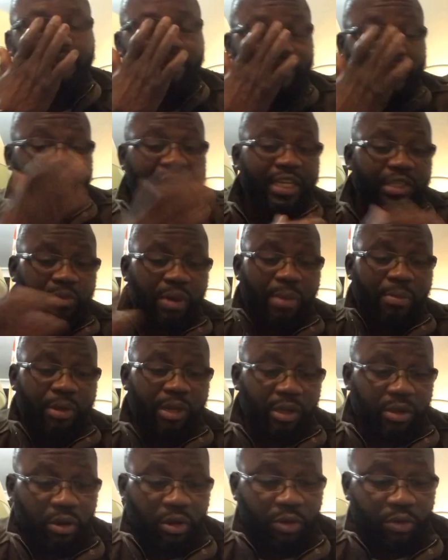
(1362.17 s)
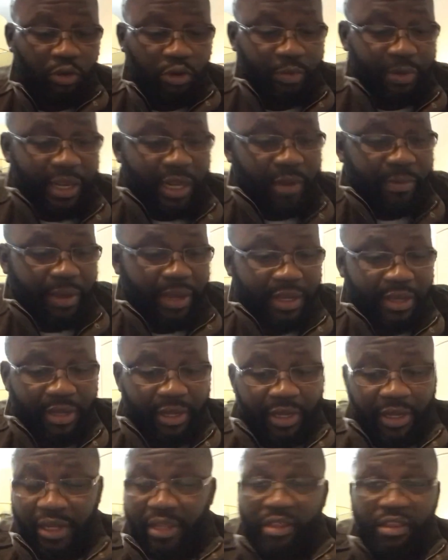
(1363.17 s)
Yeah, this is what I'm going to conclude with. Anyway,
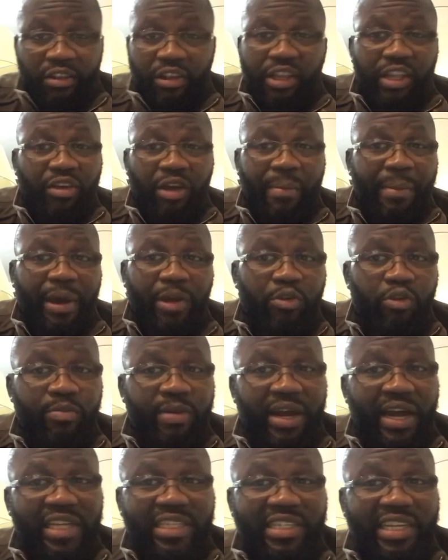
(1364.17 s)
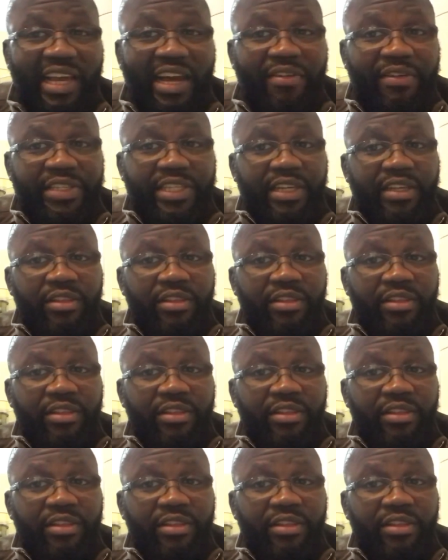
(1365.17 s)
nothing about Uber has clarity.